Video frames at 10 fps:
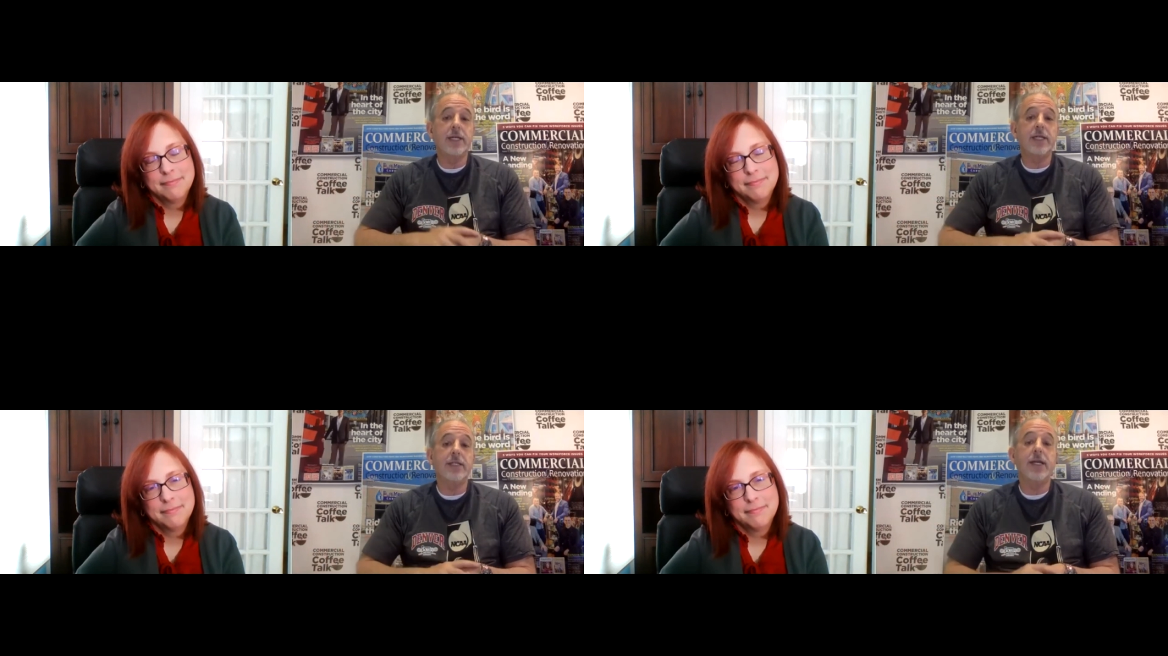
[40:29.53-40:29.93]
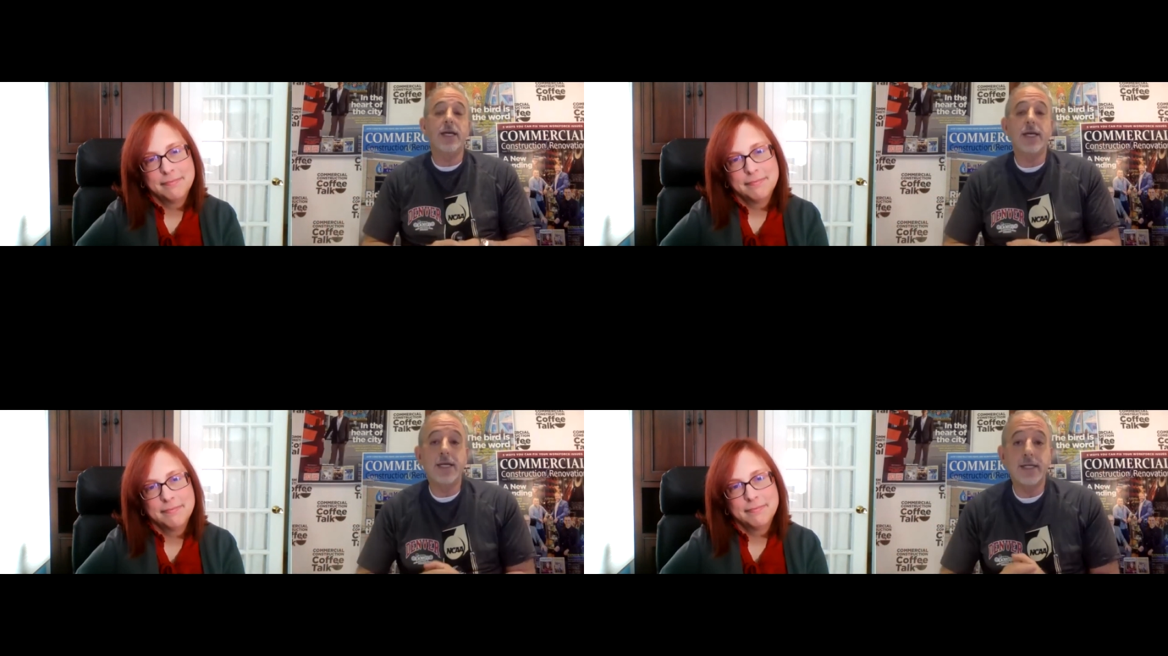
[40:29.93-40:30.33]
Speaker 1: Atlanta.
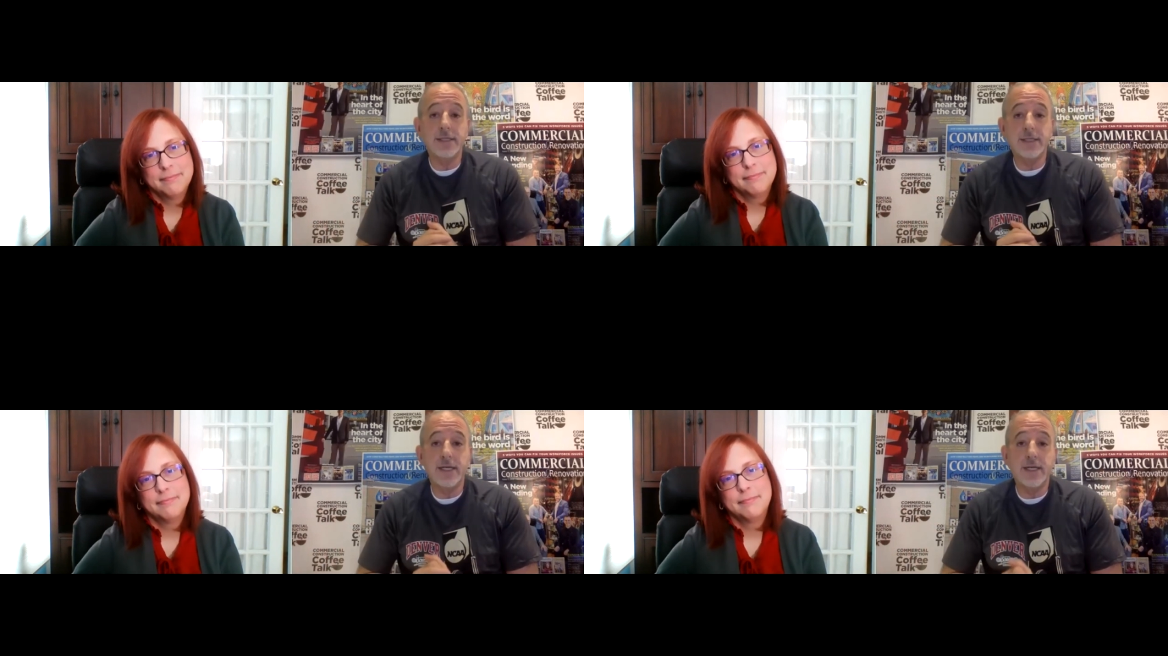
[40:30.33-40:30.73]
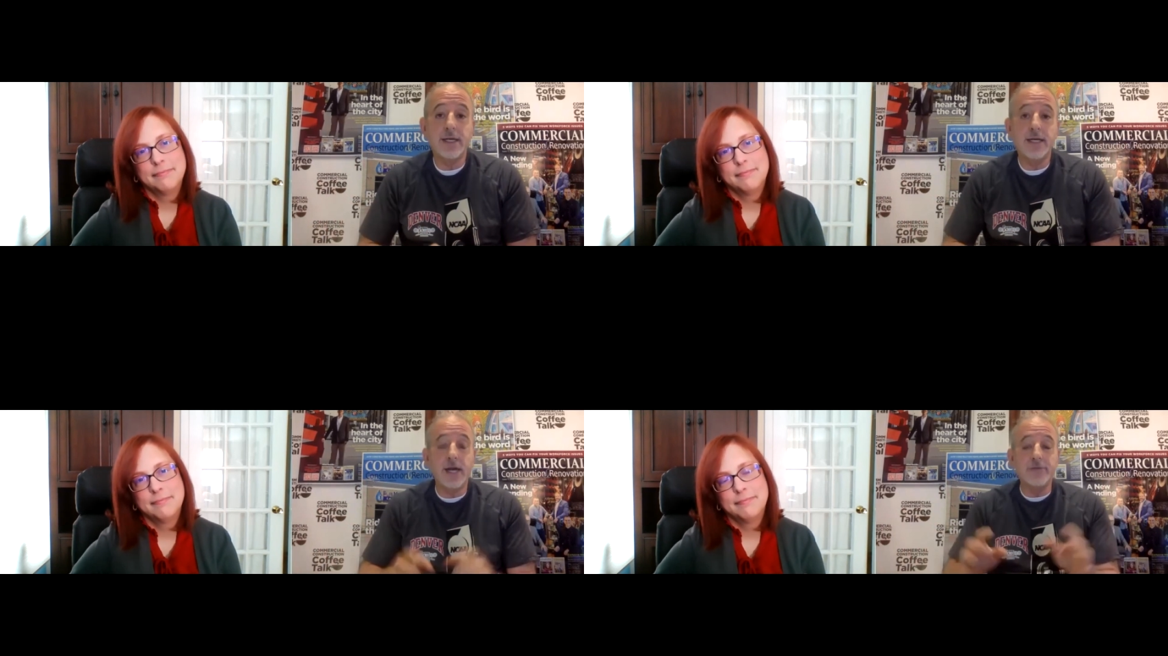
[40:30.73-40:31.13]
And
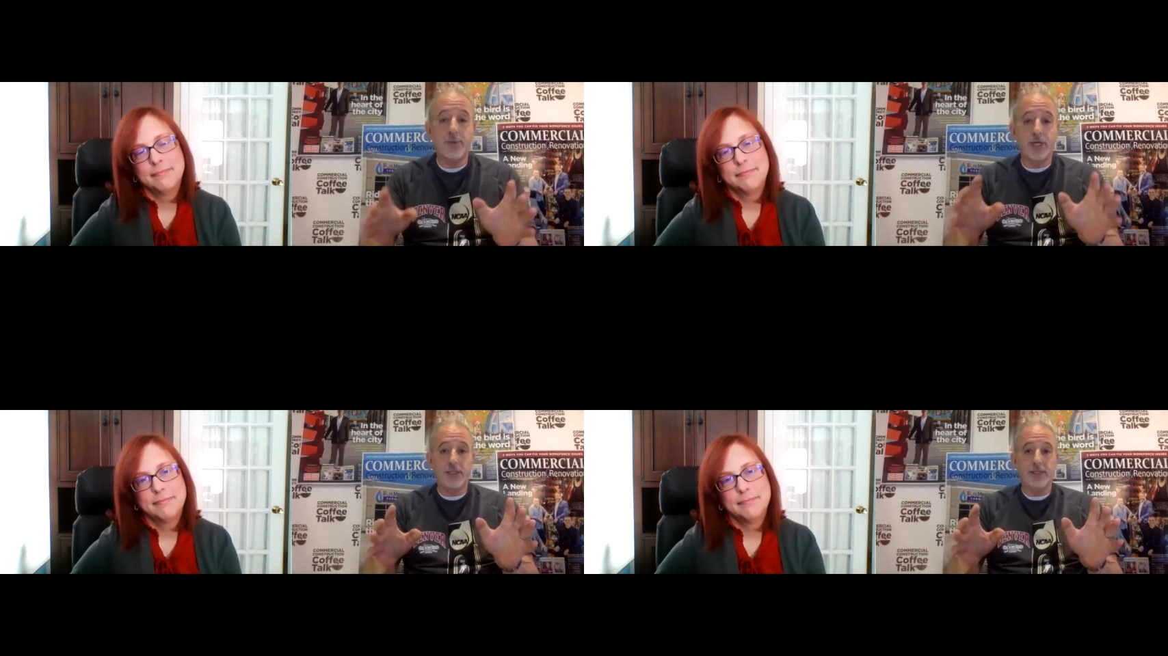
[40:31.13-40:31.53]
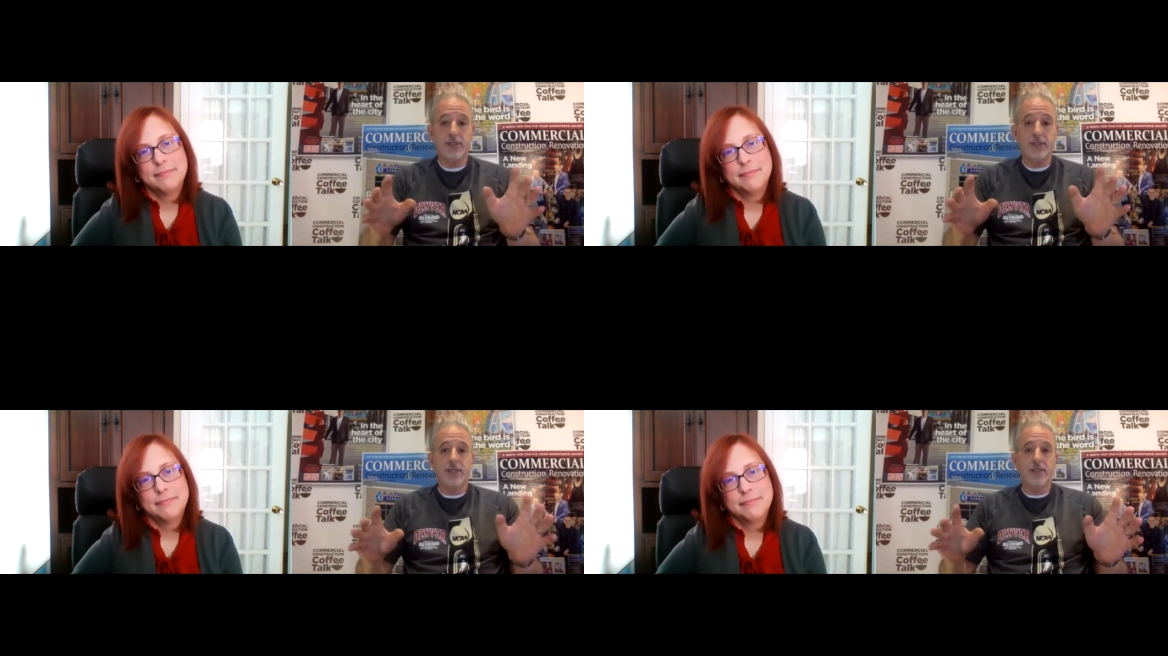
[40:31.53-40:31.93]
uh, everybody,
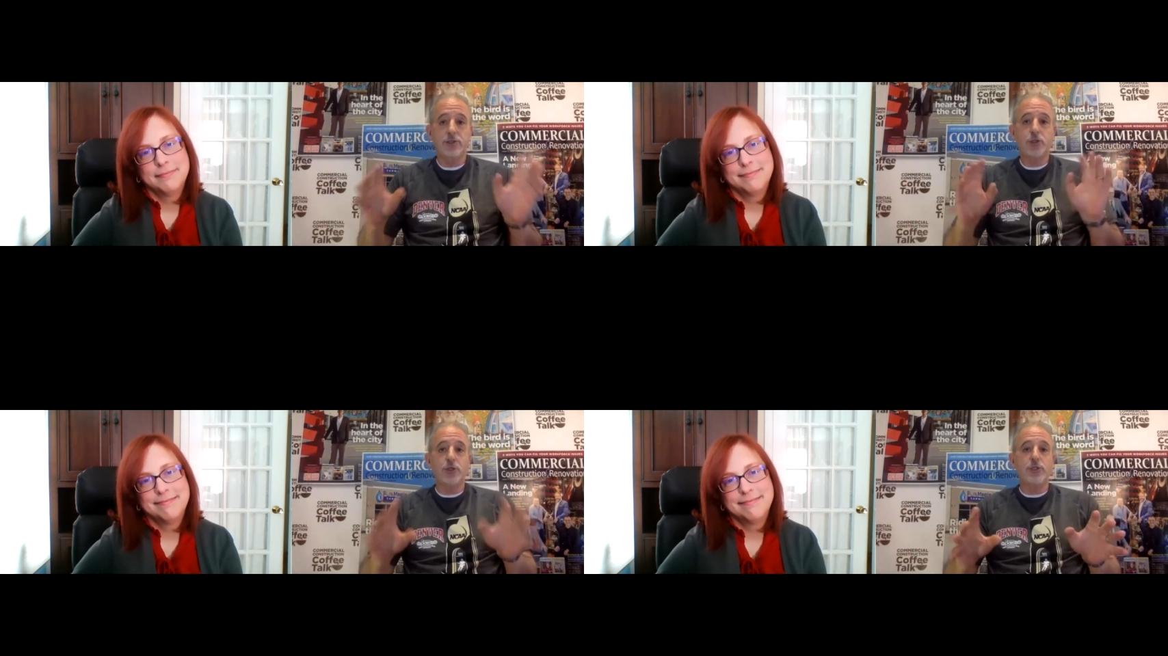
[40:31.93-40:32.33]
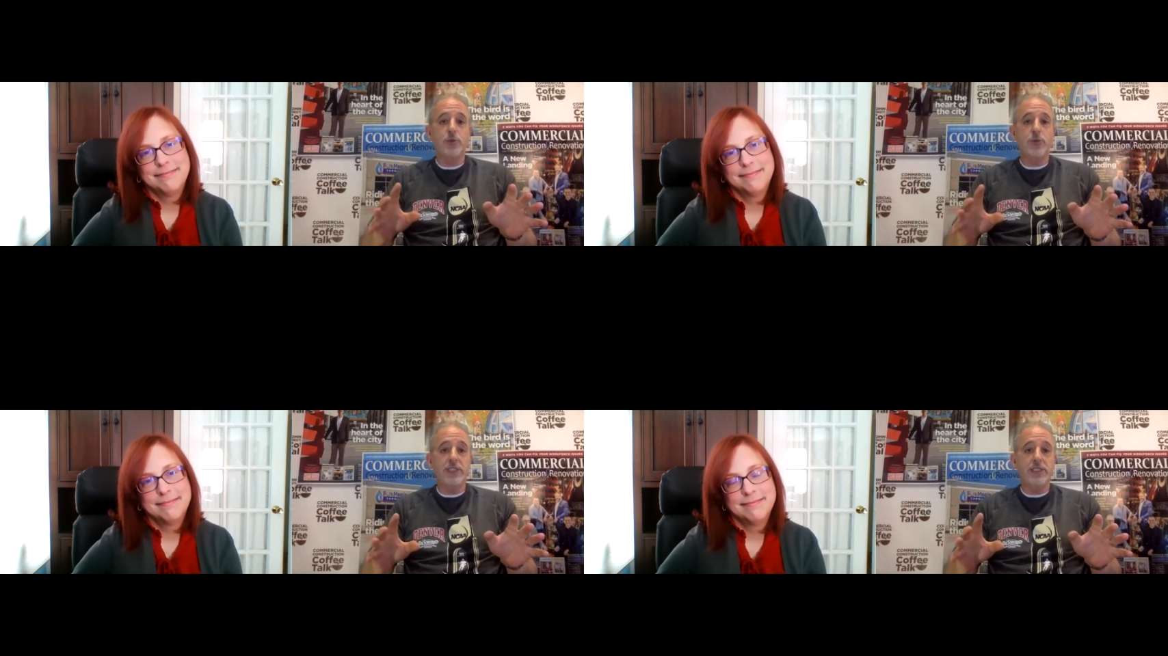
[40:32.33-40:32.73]
enjoy the
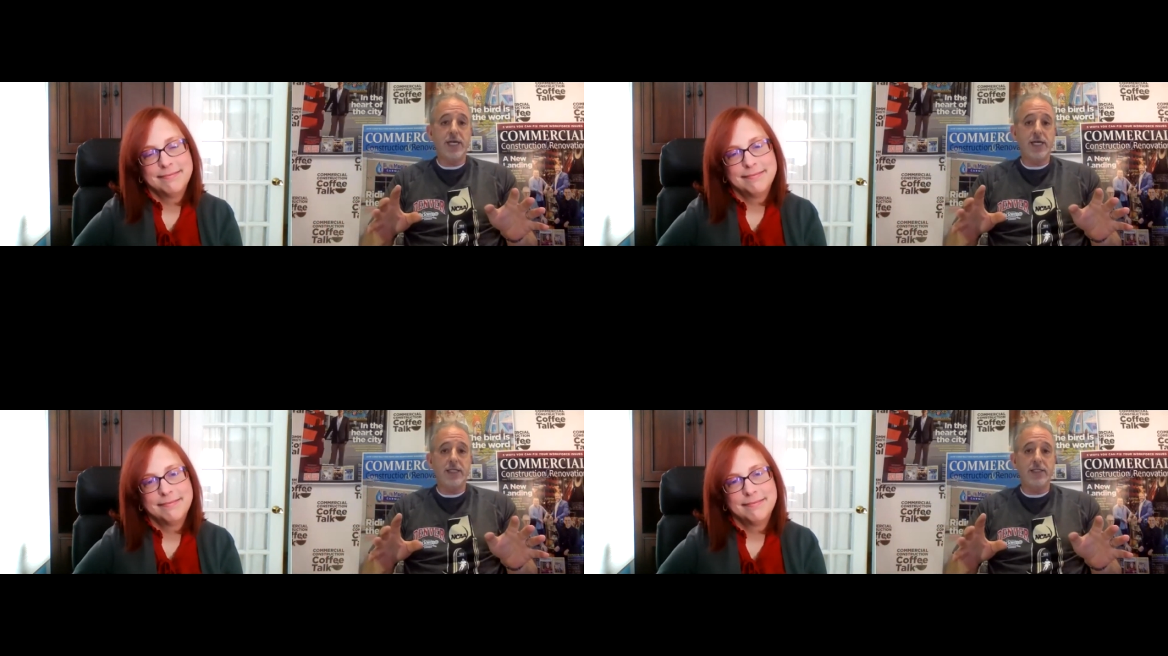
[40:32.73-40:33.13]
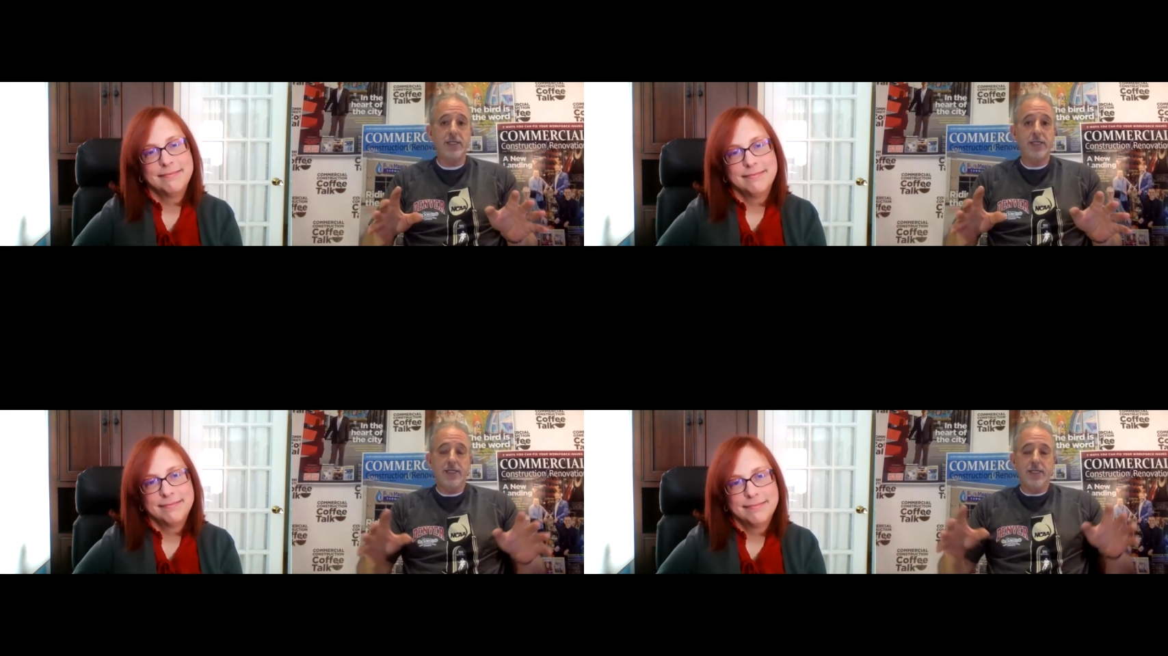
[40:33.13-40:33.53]
weekend.